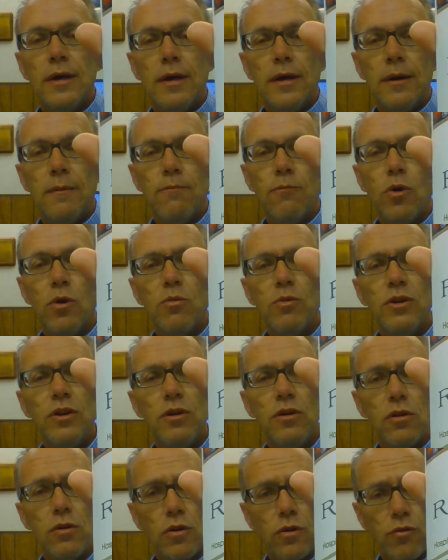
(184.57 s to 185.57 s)
What do we
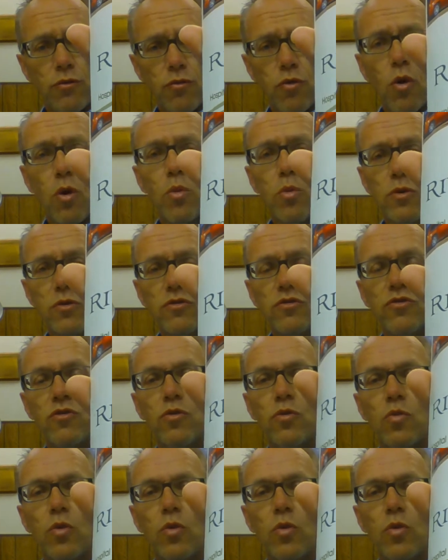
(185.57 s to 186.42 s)
need to look forward to?